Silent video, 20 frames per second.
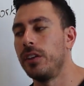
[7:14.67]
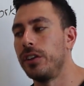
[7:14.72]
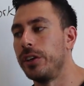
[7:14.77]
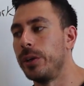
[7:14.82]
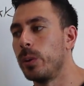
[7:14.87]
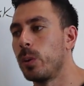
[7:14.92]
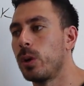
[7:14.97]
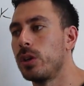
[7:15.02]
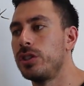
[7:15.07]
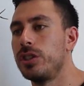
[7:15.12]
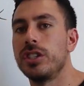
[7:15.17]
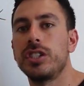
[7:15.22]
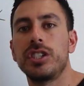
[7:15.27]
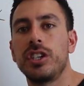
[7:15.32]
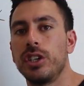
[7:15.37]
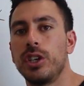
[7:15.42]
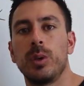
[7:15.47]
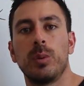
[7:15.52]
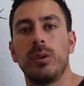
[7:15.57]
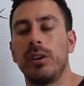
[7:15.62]
You are
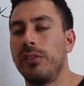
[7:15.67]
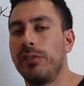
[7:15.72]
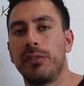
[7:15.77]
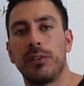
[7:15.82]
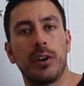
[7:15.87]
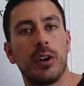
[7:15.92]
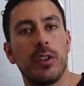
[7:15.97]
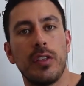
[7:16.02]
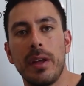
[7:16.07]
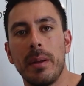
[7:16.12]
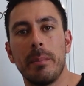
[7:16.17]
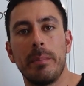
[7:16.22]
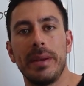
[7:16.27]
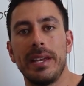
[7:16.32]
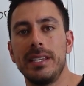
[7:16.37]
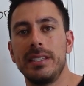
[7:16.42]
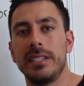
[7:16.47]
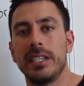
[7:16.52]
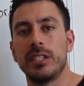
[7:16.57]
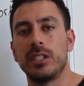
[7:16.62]
just going to refer them
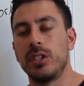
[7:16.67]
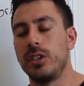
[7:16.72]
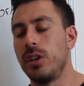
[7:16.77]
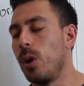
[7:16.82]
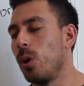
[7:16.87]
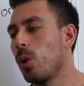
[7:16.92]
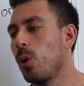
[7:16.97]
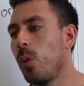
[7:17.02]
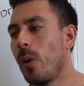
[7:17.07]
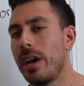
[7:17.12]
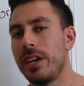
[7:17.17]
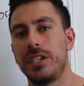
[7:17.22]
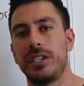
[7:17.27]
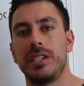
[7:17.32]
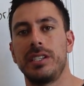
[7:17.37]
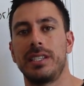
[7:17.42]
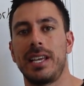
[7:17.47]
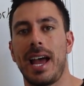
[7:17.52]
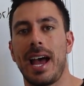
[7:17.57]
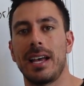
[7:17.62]
business, no
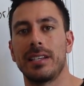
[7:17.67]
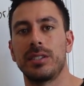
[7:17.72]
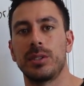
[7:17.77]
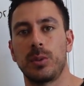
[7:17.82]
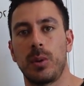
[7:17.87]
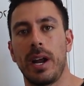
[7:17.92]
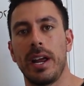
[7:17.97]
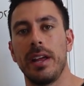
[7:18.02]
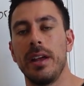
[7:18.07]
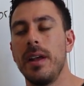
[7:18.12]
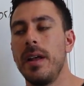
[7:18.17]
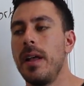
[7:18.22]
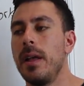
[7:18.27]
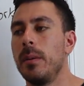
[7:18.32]
questions asked, right?